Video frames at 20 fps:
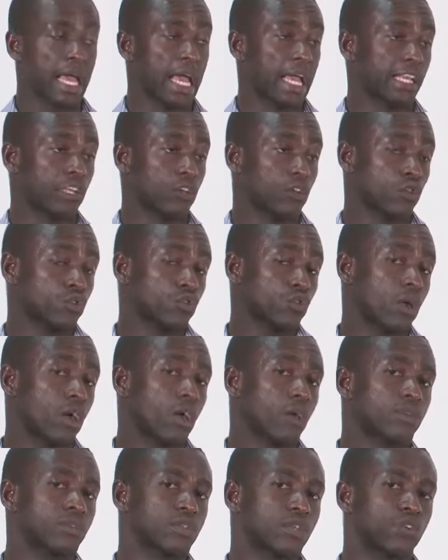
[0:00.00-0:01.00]
And it also
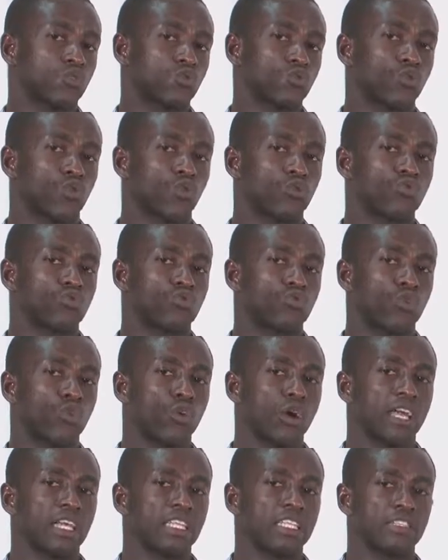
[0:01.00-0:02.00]
helps us to
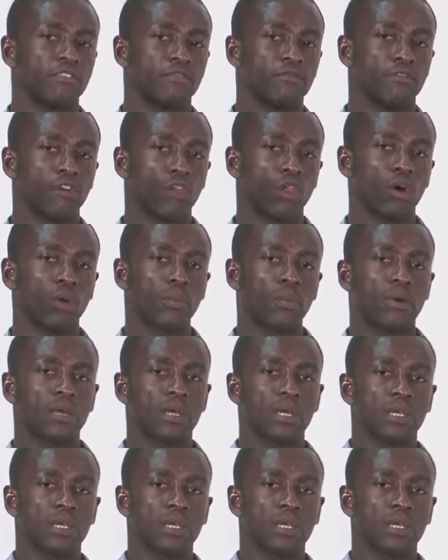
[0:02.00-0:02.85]
control and develop